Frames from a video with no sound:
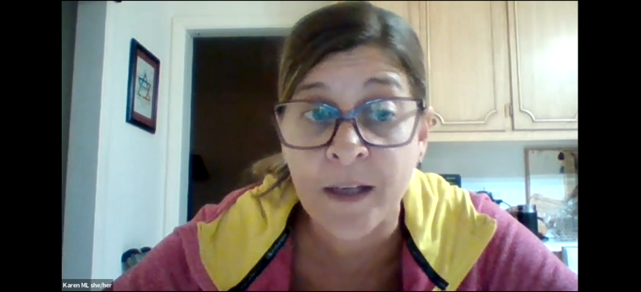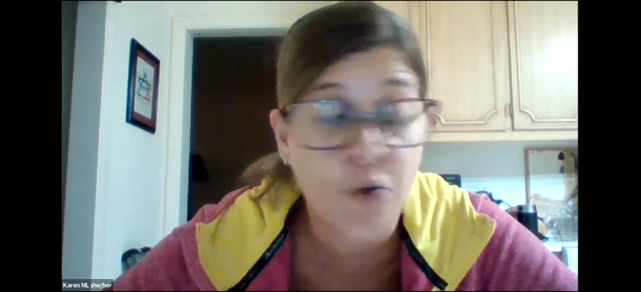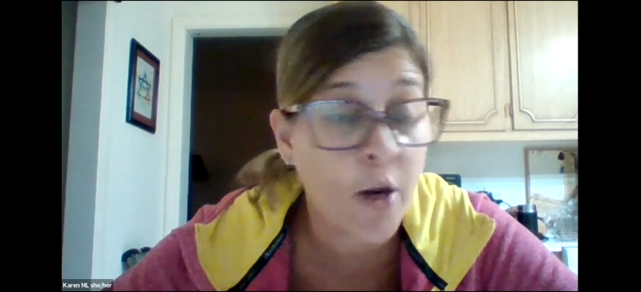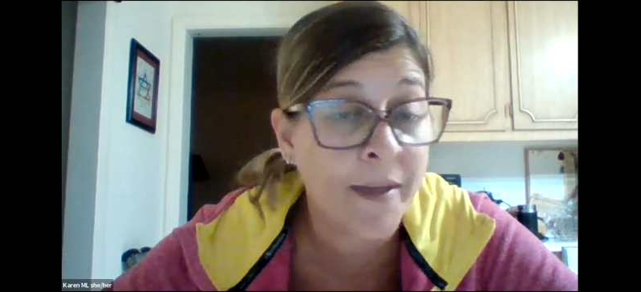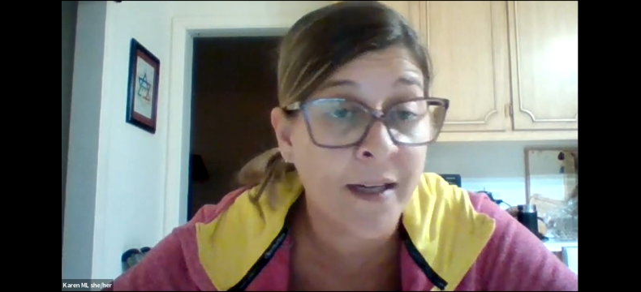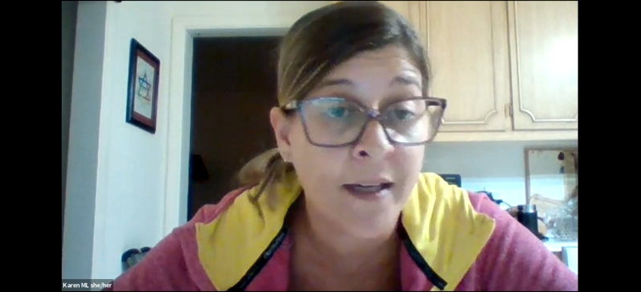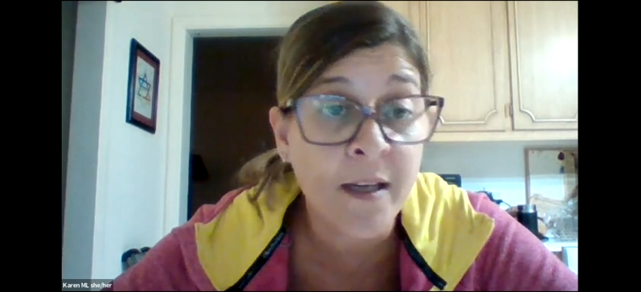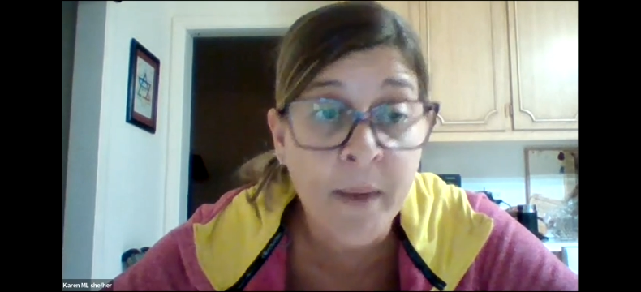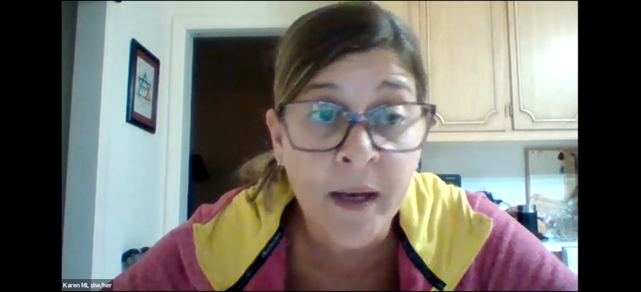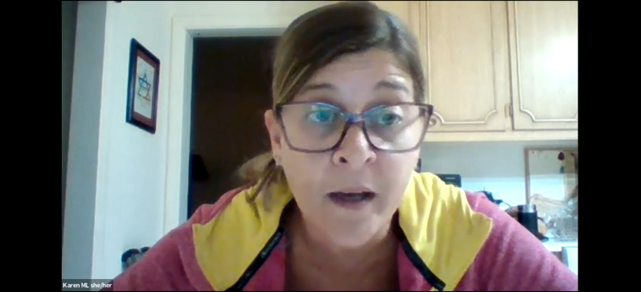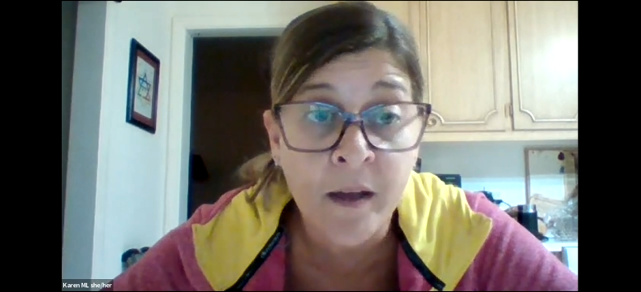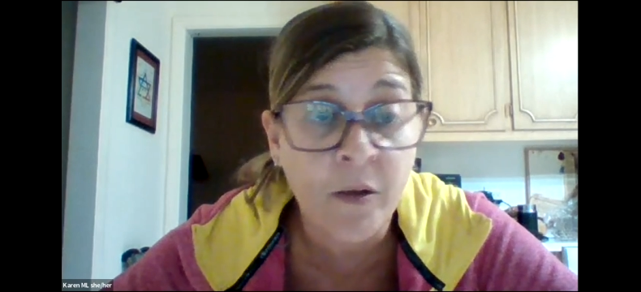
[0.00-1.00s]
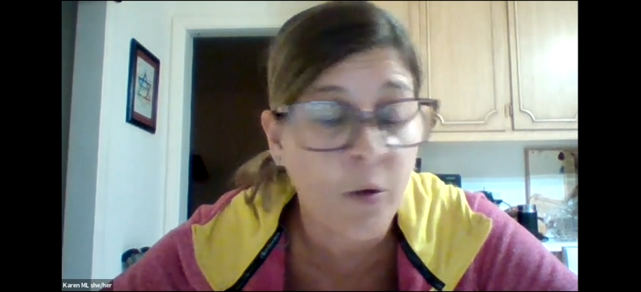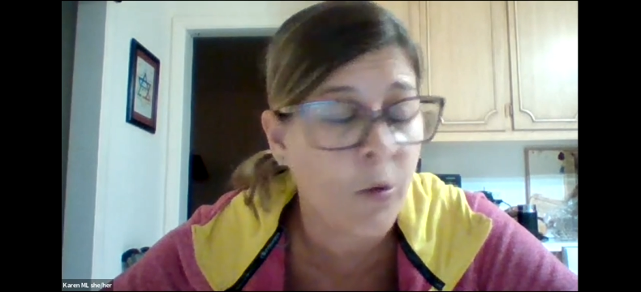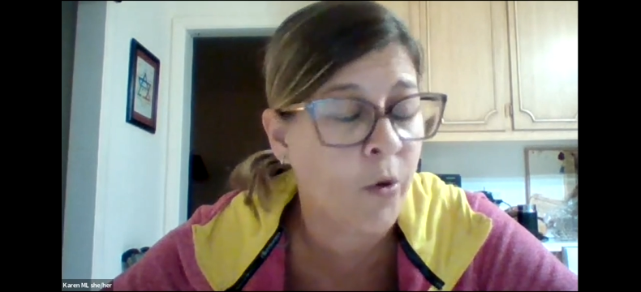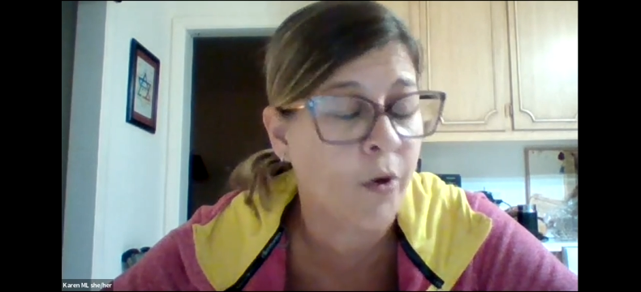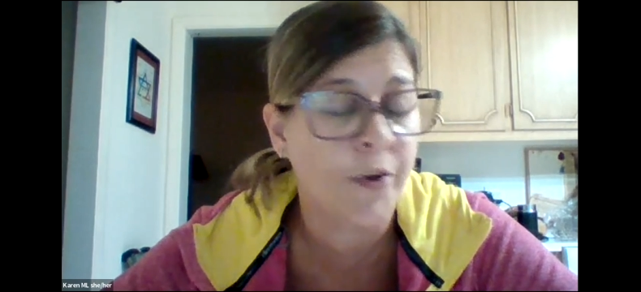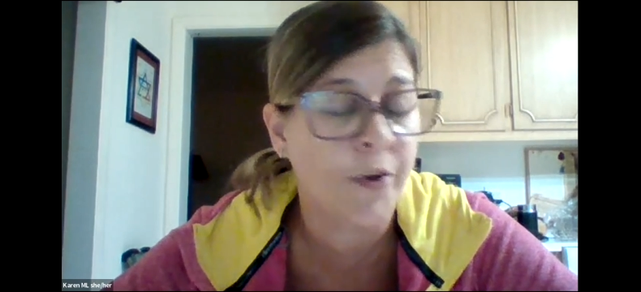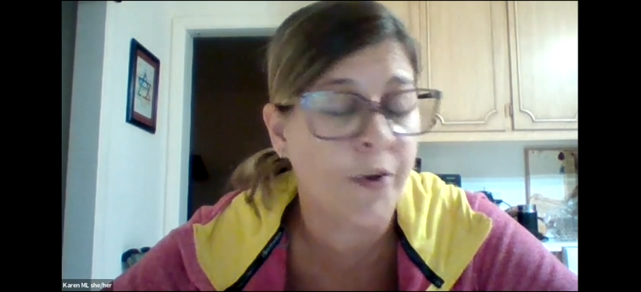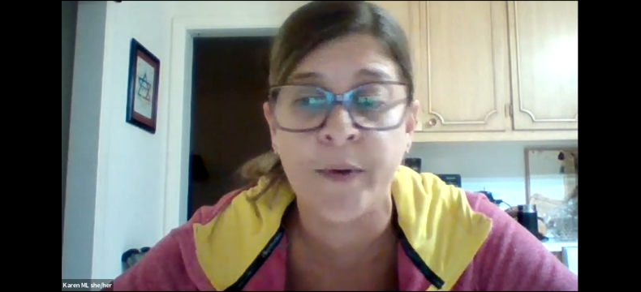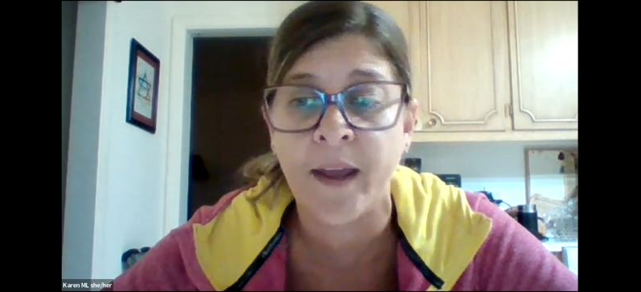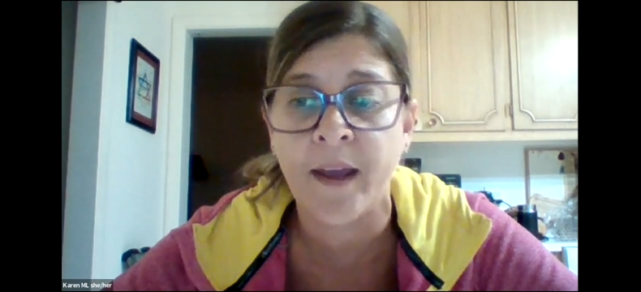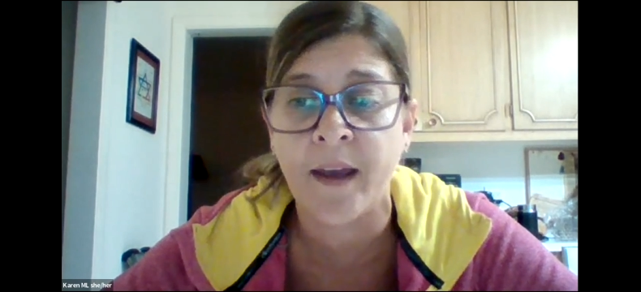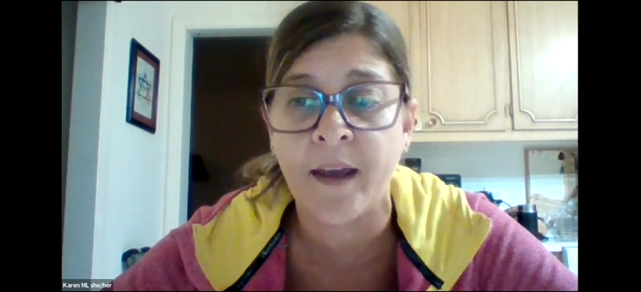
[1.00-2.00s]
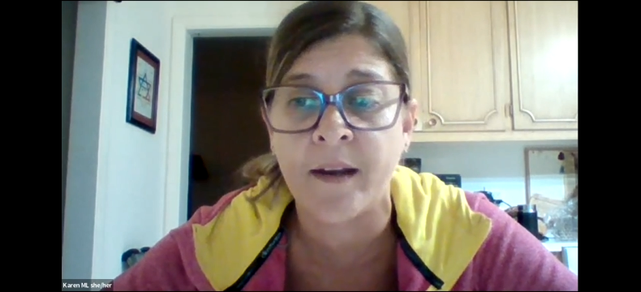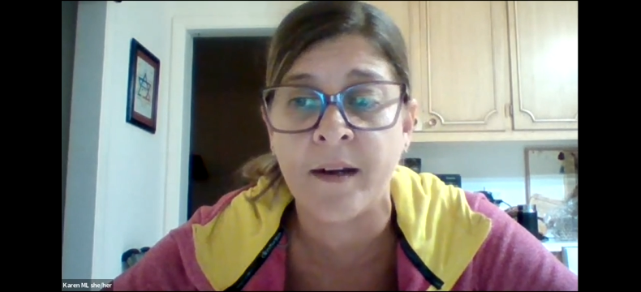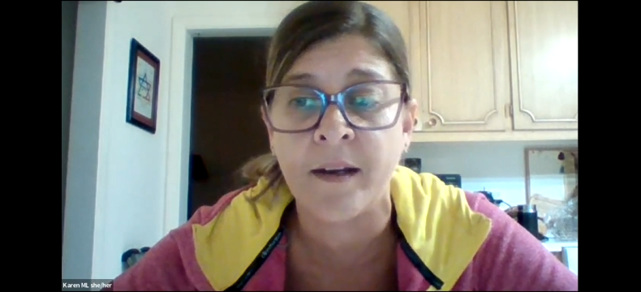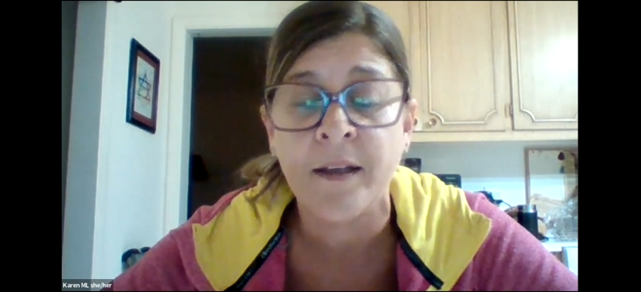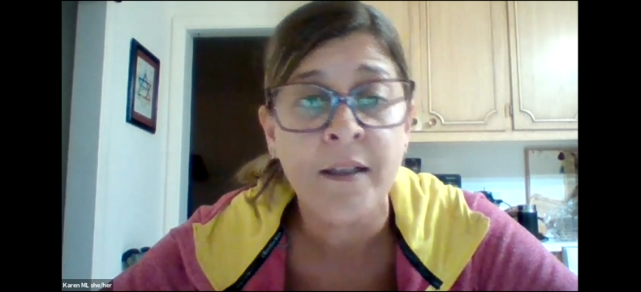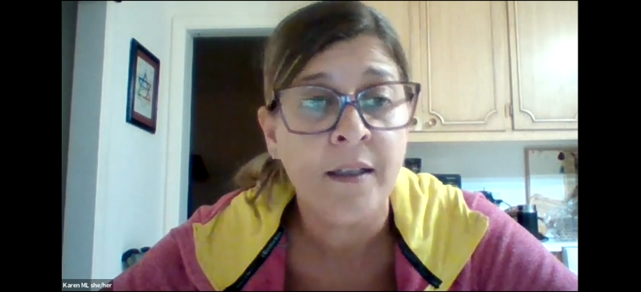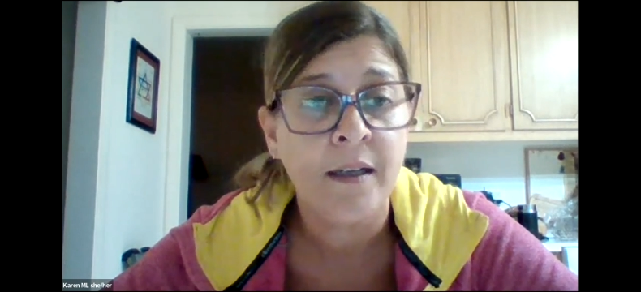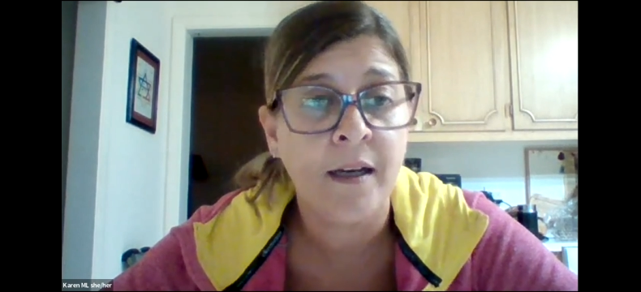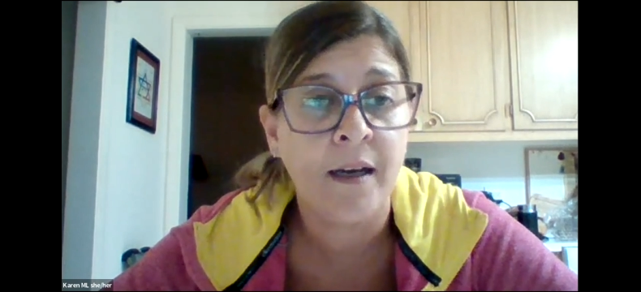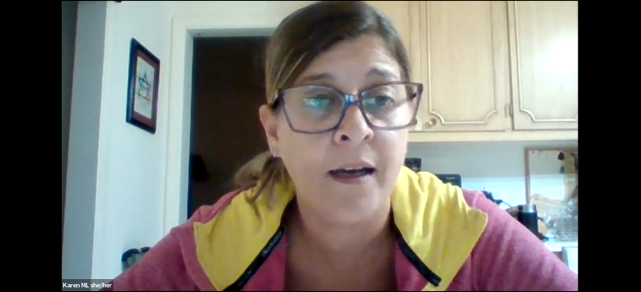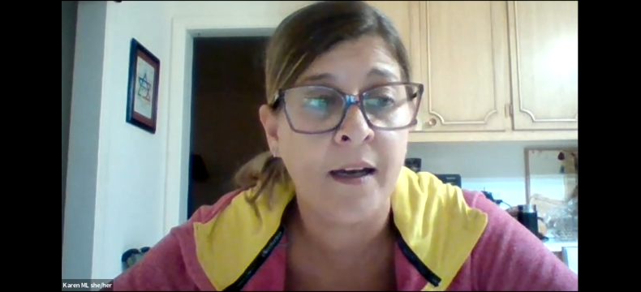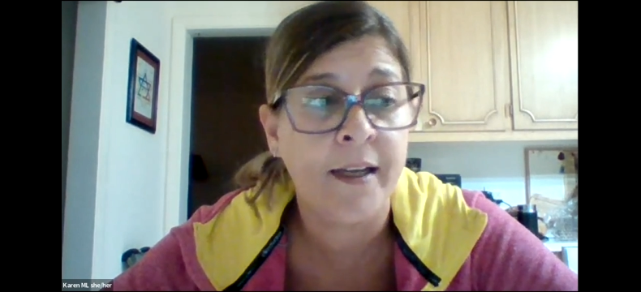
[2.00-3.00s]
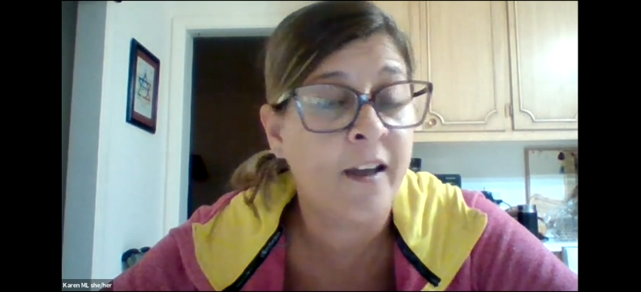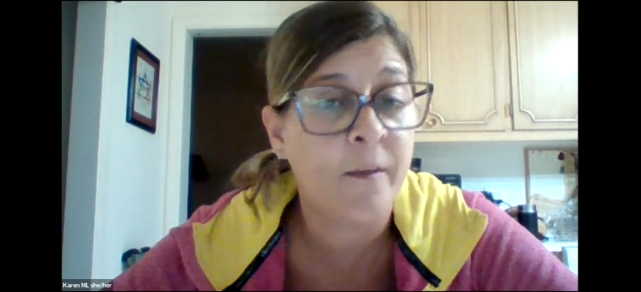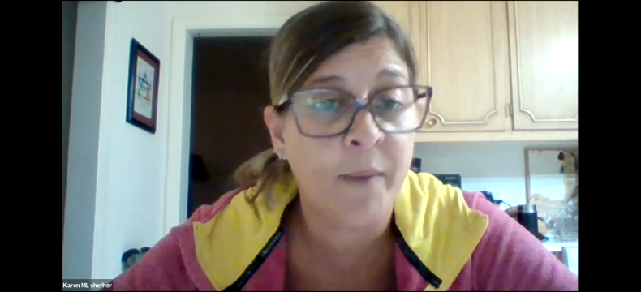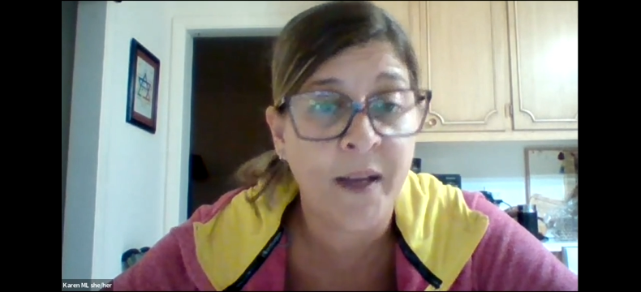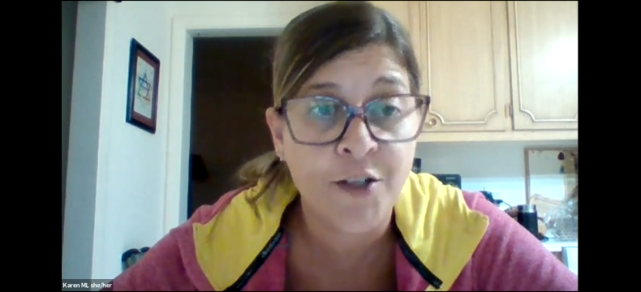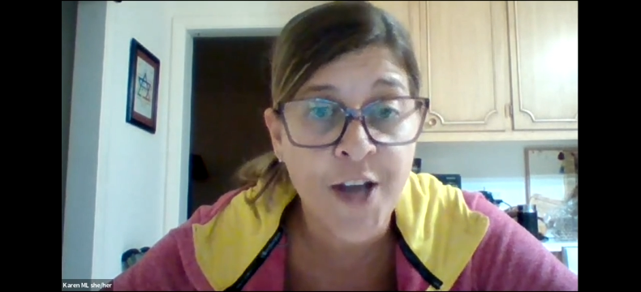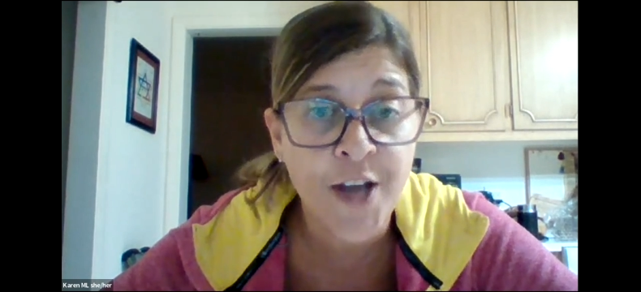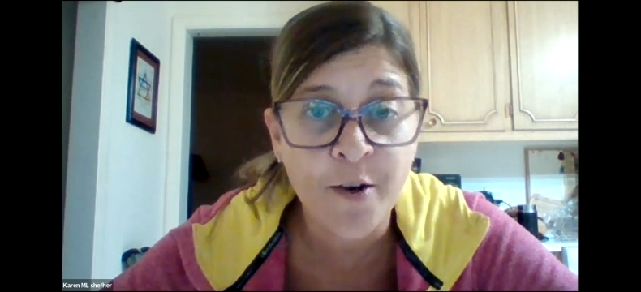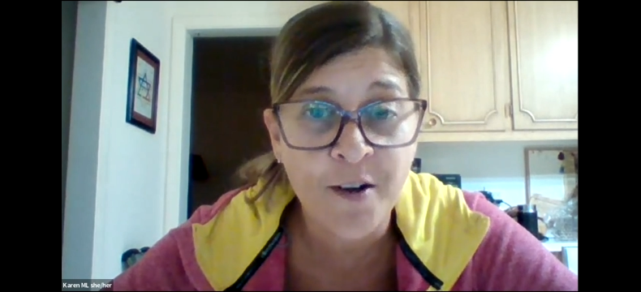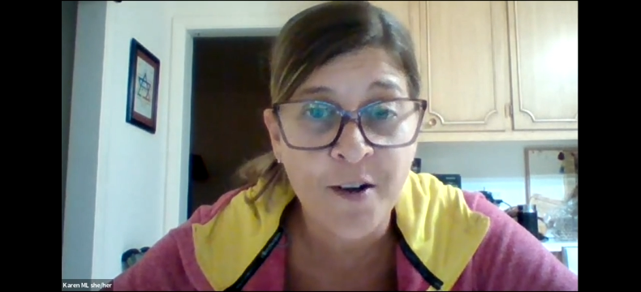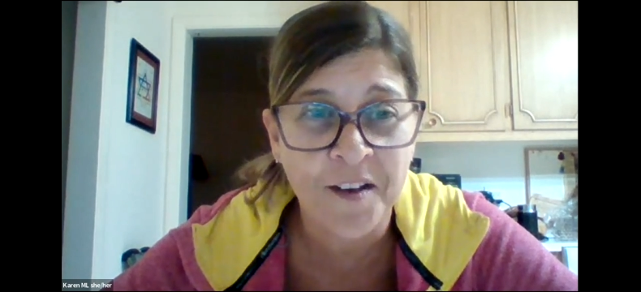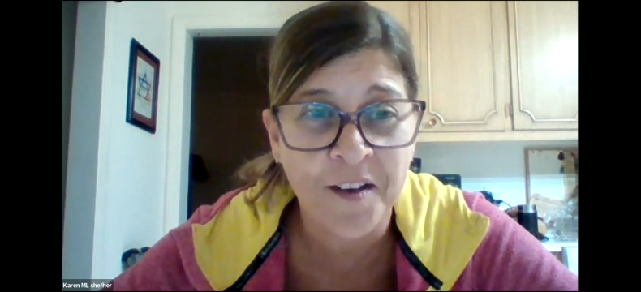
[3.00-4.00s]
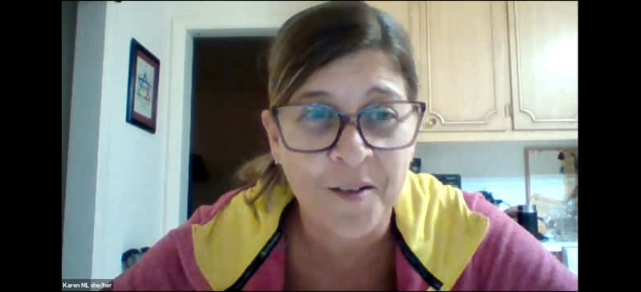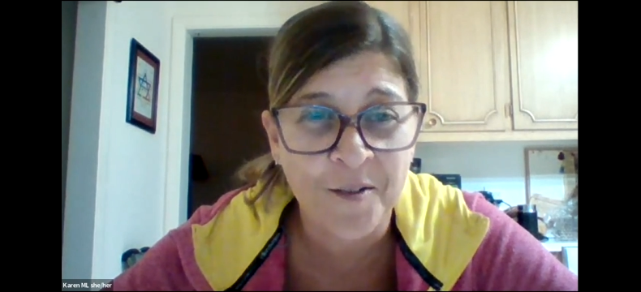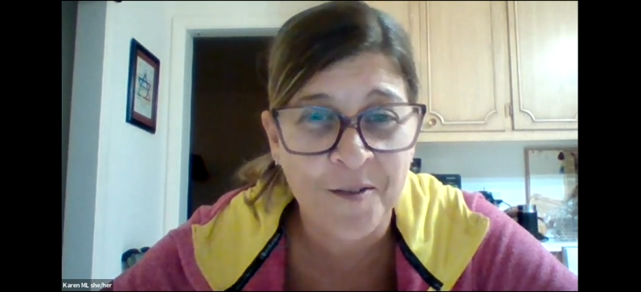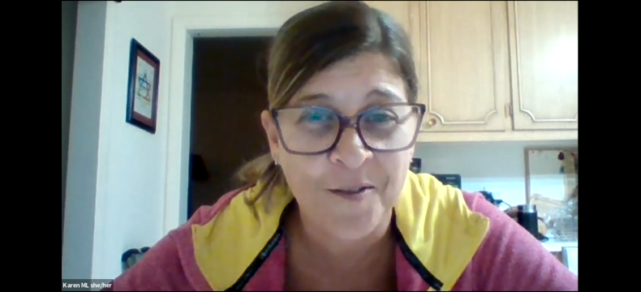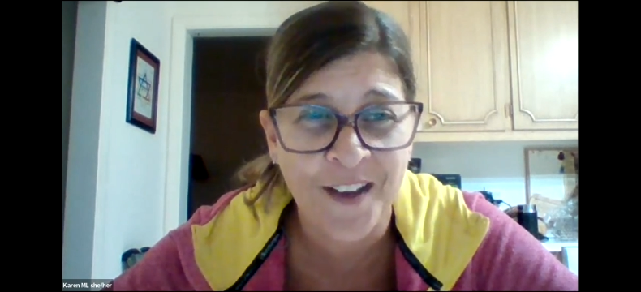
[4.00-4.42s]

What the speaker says: drop me an email, or you can give me a shout if